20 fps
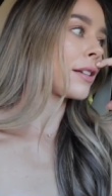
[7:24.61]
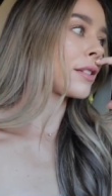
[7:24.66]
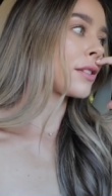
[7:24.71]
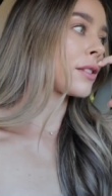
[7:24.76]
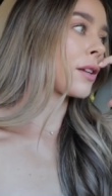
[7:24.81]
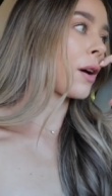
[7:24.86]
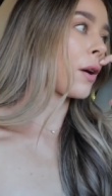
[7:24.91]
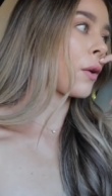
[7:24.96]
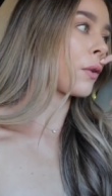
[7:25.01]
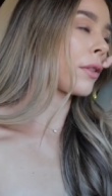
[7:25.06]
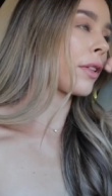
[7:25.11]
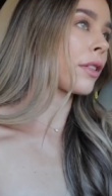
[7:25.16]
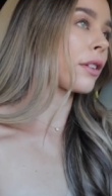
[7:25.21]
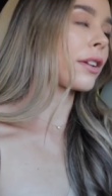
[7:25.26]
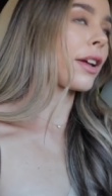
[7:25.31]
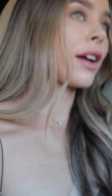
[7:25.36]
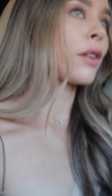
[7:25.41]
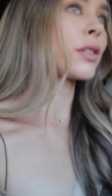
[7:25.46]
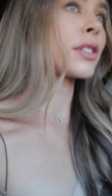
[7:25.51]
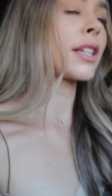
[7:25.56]
So the other
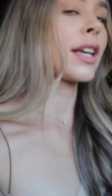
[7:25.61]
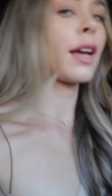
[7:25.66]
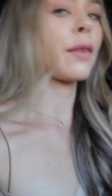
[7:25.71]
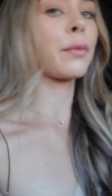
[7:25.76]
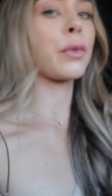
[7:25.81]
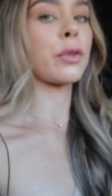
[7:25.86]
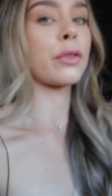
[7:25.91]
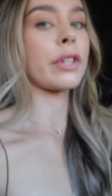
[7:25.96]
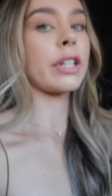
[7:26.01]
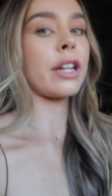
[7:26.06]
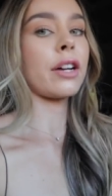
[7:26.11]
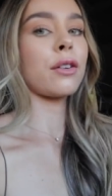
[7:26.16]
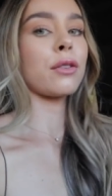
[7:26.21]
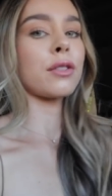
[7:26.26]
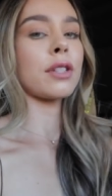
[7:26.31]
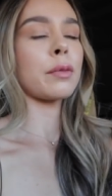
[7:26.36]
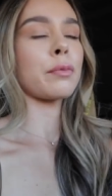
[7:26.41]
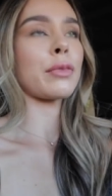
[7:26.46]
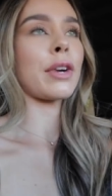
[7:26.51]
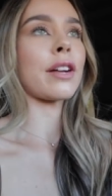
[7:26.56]
day I went to get
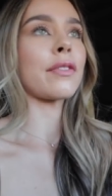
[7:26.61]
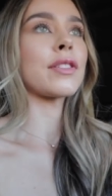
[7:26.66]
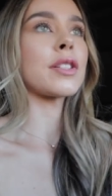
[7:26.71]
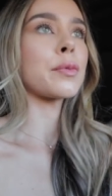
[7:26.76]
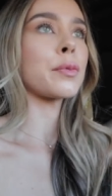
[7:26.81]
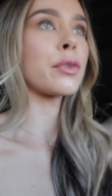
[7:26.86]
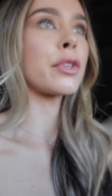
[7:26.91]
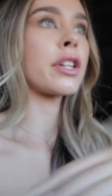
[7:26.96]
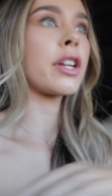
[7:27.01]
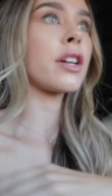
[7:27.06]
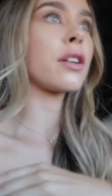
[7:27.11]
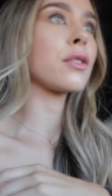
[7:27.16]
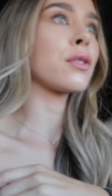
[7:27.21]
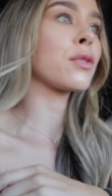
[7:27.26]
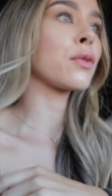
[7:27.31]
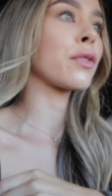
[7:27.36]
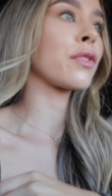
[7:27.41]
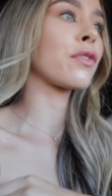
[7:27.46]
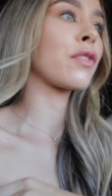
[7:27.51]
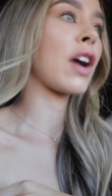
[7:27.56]
burritos, like breakfast
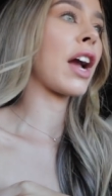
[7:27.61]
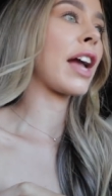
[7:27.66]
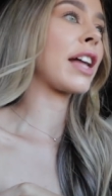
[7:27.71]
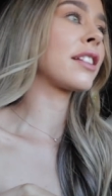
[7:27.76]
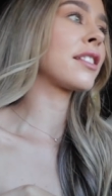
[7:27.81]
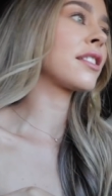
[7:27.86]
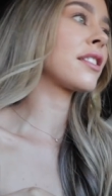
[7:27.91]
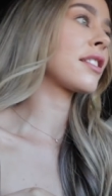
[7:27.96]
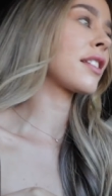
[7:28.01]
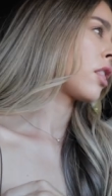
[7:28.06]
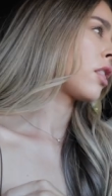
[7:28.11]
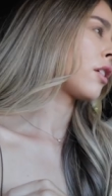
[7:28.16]
burritos with friends.